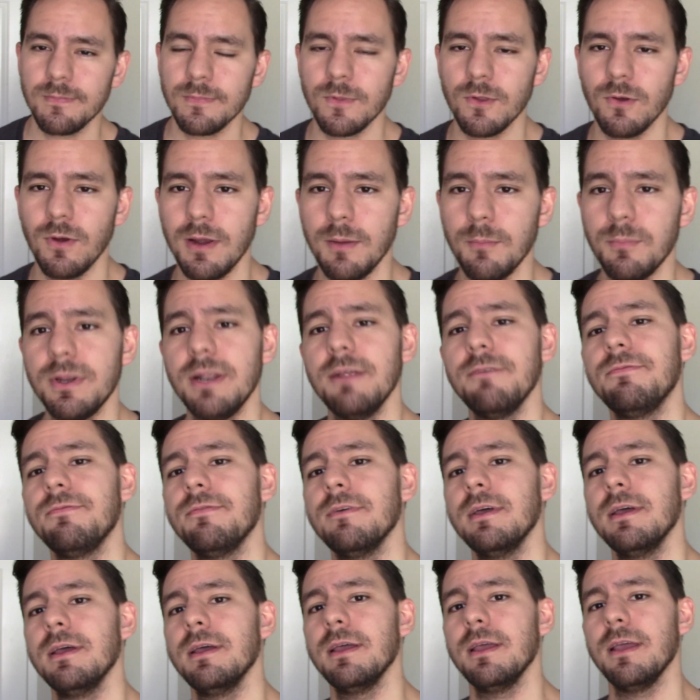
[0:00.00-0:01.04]
All right? But if
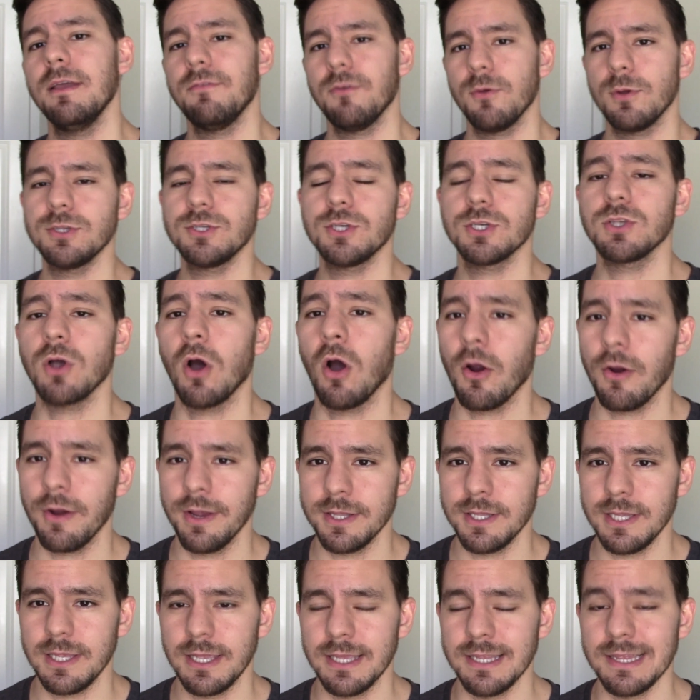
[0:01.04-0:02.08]
your interests are
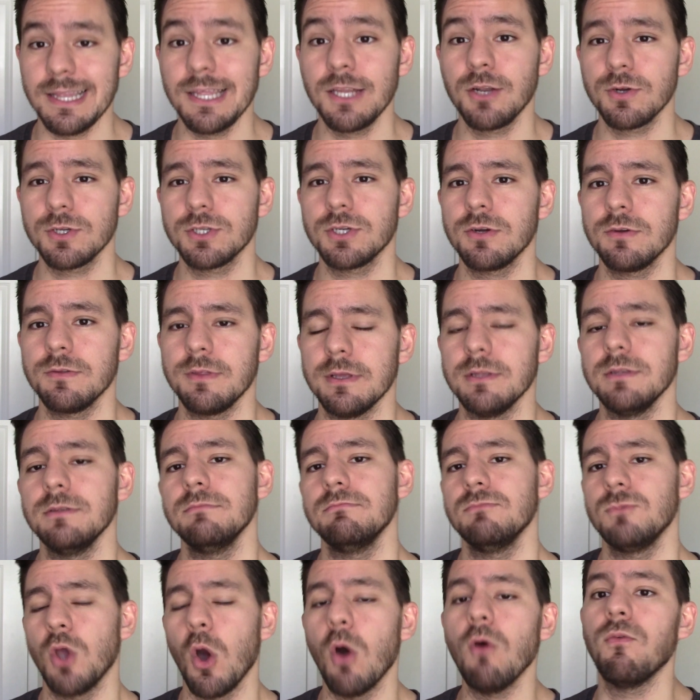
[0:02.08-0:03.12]
in literature,
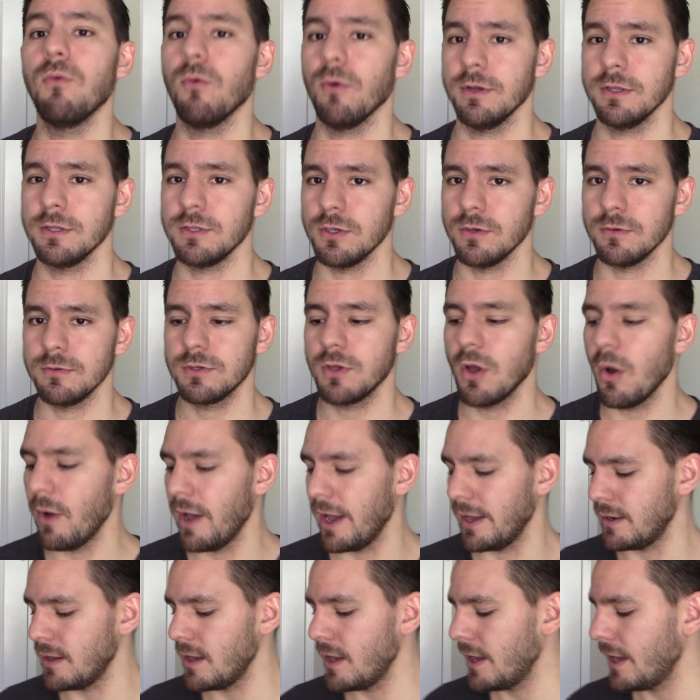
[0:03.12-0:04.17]
then go for it, dude. Go
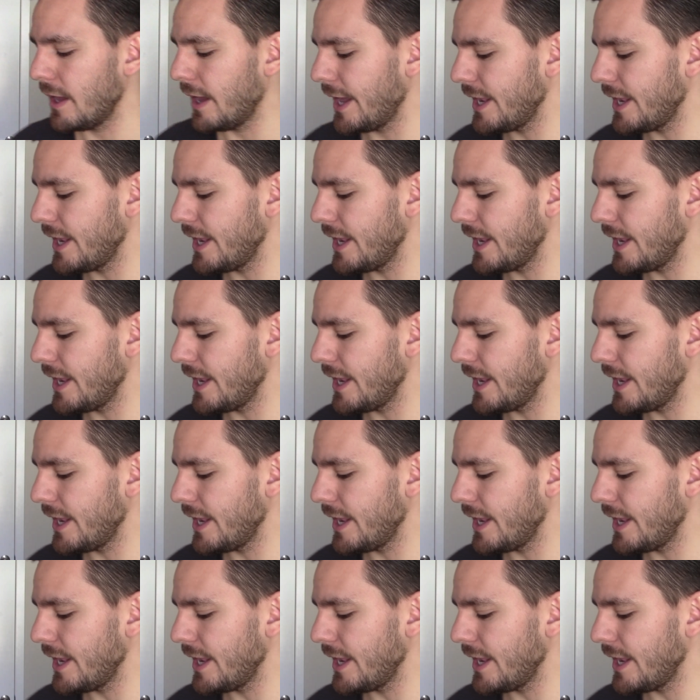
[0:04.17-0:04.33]
ahead.